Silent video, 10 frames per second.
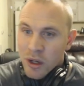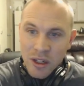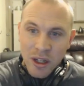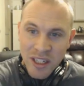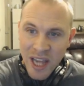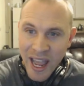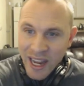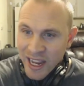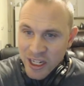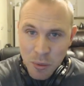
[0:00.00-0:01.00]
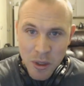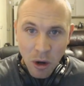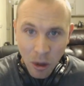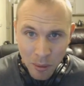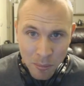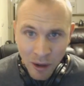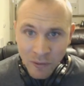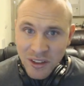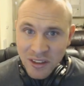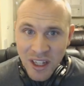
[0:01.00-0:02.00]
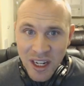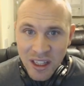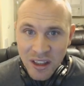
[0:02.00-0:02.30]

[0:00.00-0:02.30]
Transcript: attack, HP, armor buffs is getting